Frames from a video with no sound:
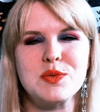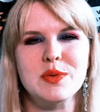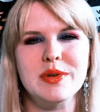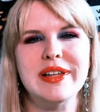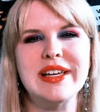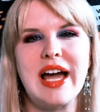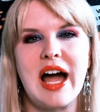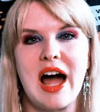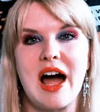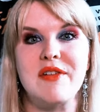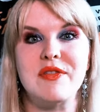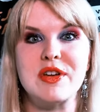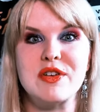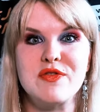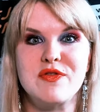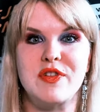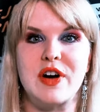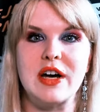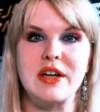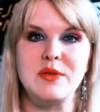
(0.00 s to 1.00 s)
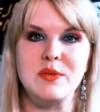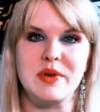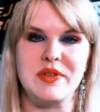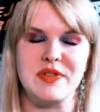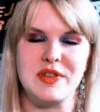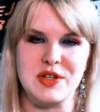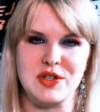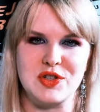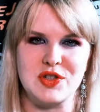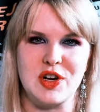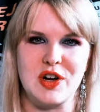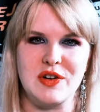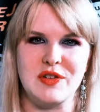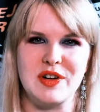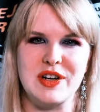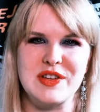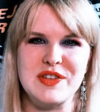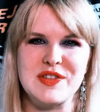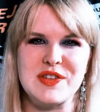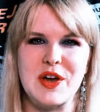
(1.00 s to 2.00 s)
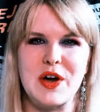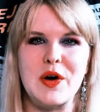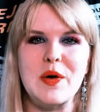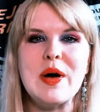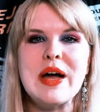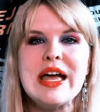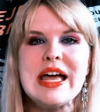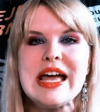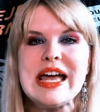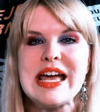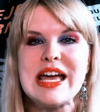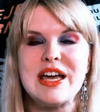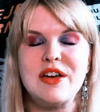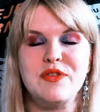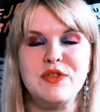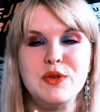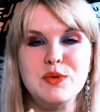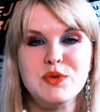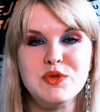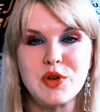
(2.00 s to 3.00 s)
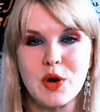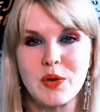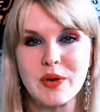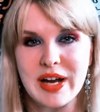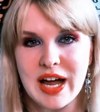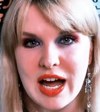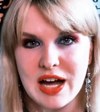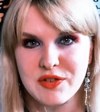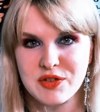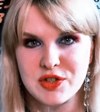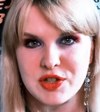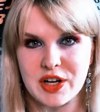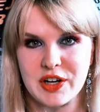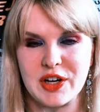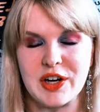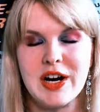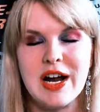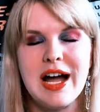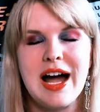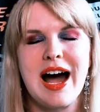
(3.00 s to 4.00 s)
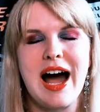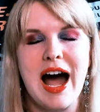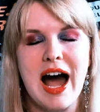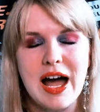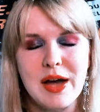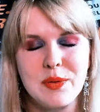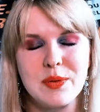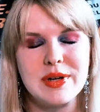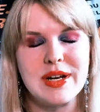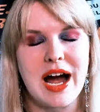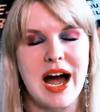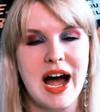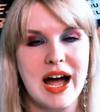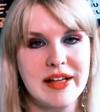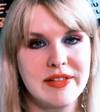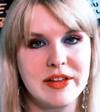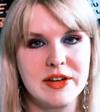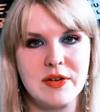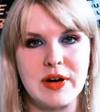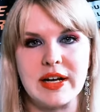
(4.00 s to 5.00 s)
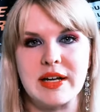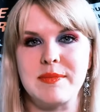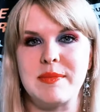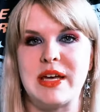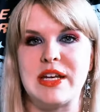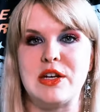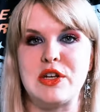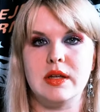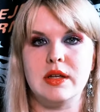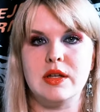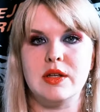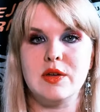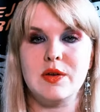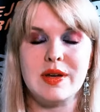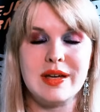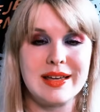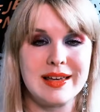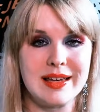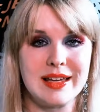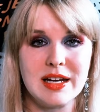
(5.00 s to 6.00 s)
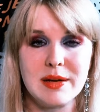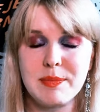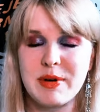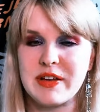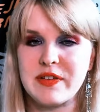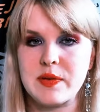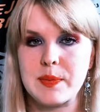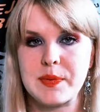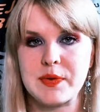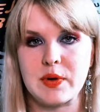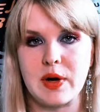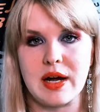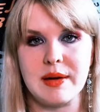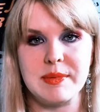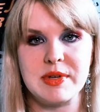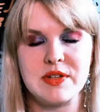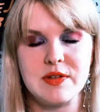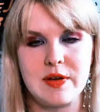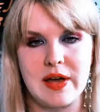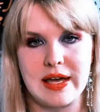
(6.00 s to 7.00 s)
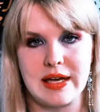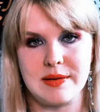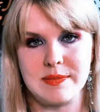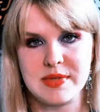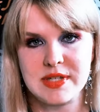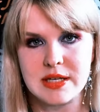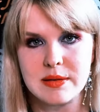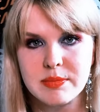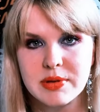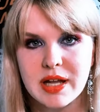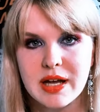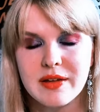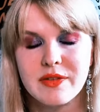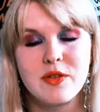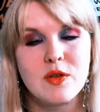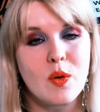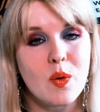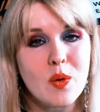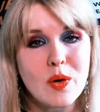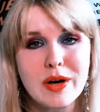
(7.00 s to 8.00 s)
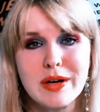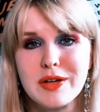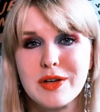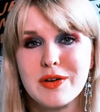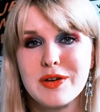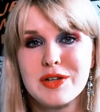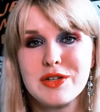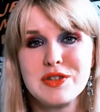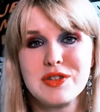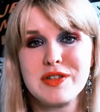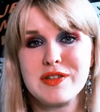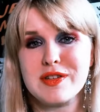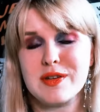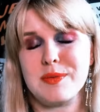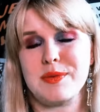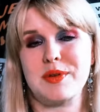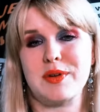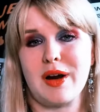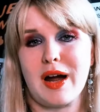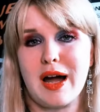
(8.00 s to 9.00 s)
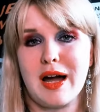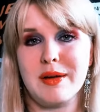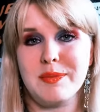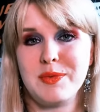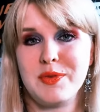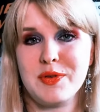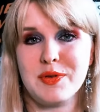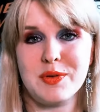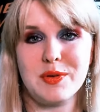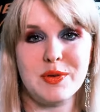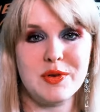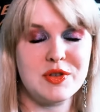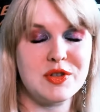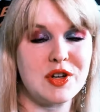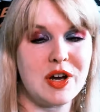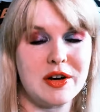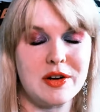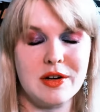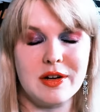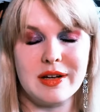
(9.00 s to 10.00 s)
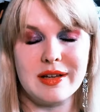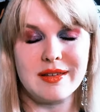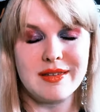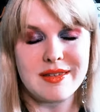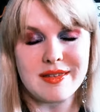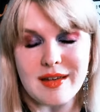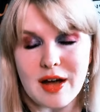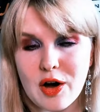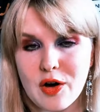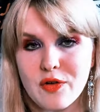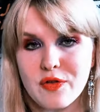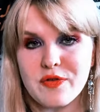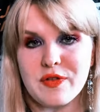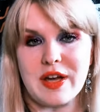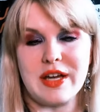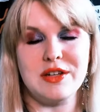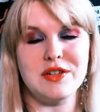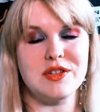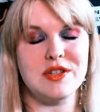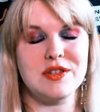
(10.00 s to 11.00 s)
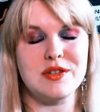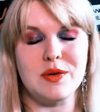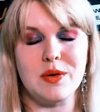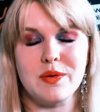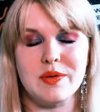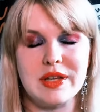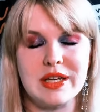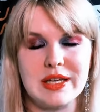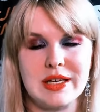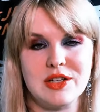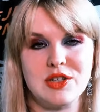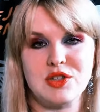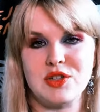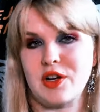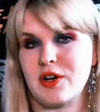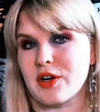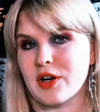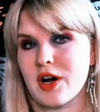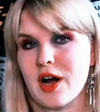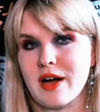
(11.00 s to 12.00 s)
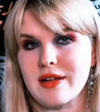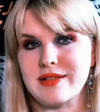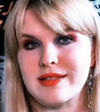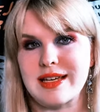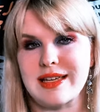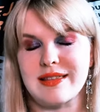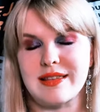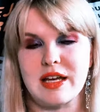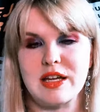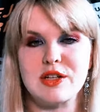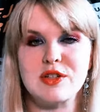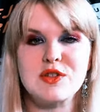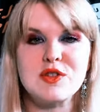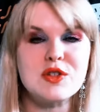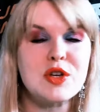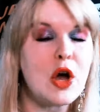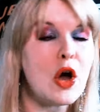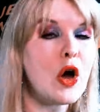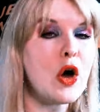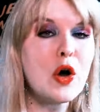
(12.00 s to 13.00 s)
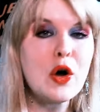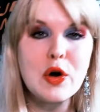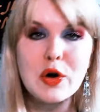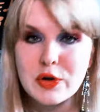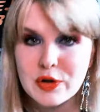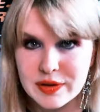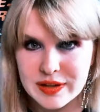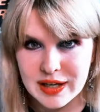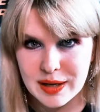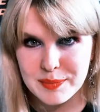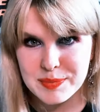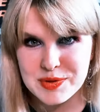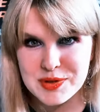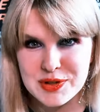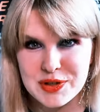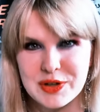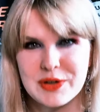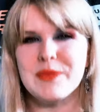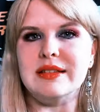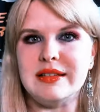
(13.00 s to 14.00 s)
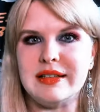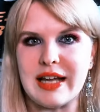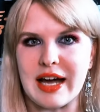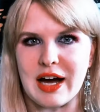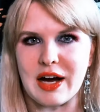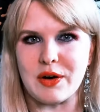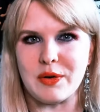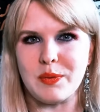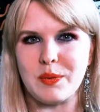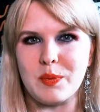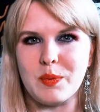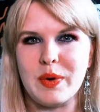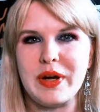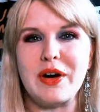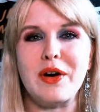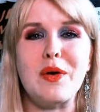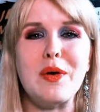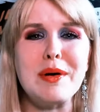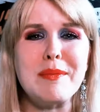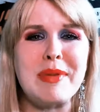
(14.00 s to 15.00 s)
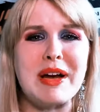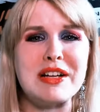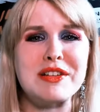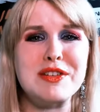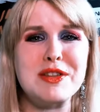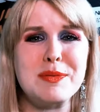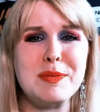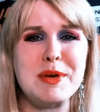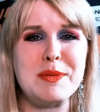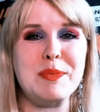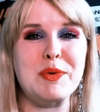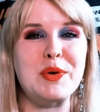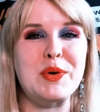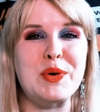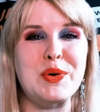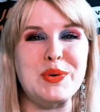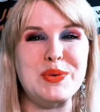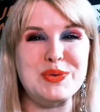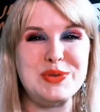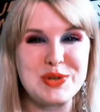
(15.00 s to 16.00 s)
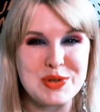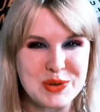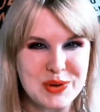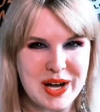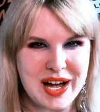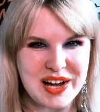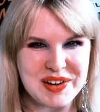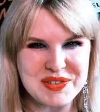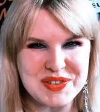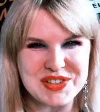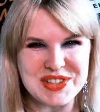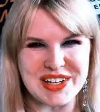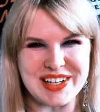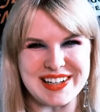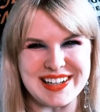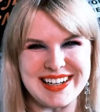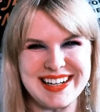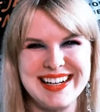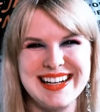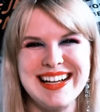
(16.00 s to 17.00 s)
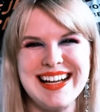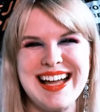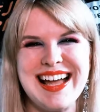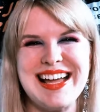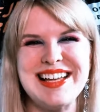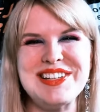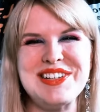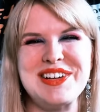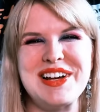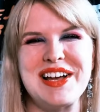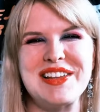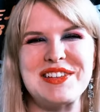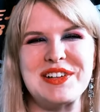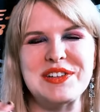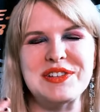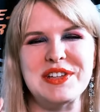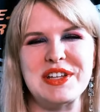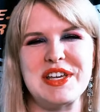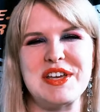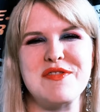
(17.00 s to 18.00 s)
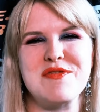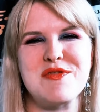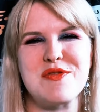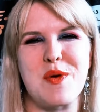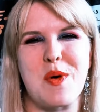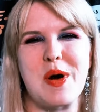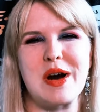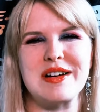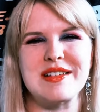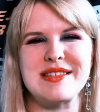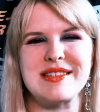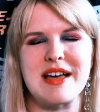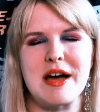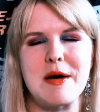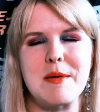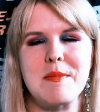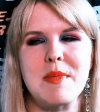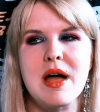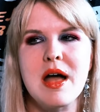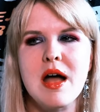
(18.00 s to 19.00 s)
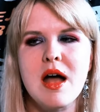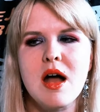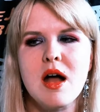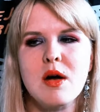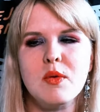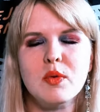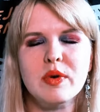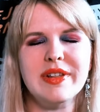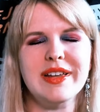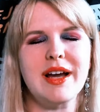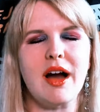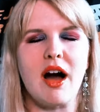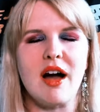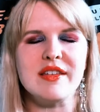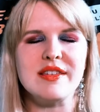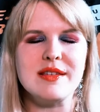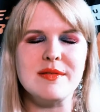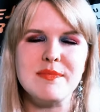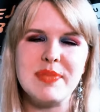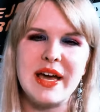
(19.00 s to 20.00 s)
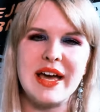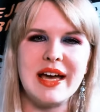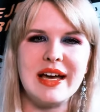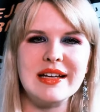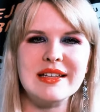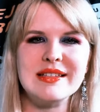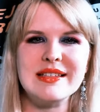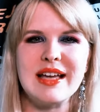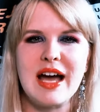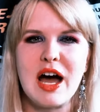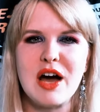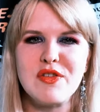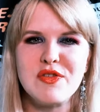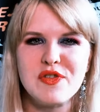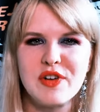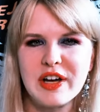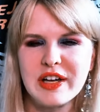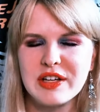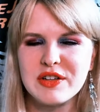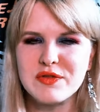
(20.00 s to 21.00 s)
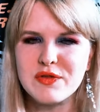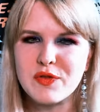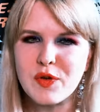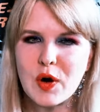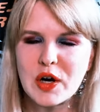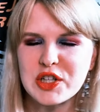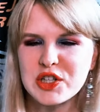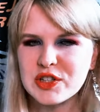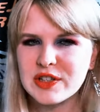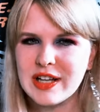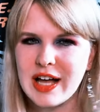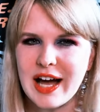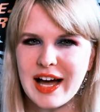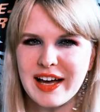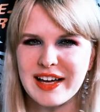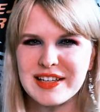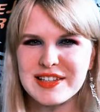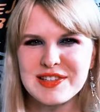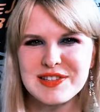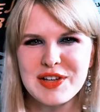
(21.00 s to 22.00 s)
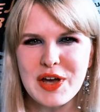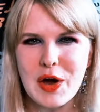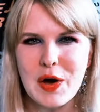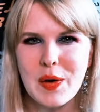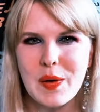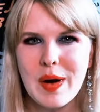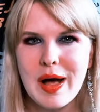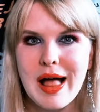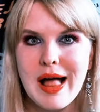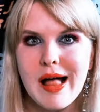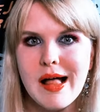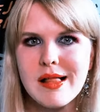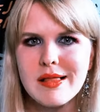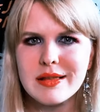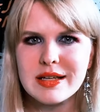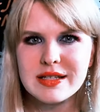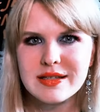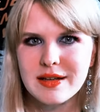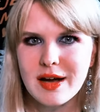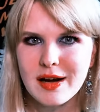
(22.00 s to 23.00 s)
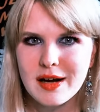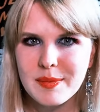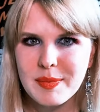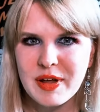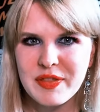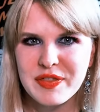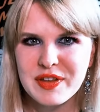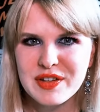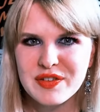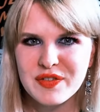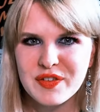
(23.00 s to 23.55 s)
really having fun with the genre. So if you don't have Shudder, I would highly recommend it. You can get it by subscribing to AMC Plus, or you can just subscribe to Shudder itself and just only get Shudder content. That is totally up to you. Now, we're going back to the people who do have Shudder, and you guys are looking for some really awesome picks to have fun for July. So let's talk about these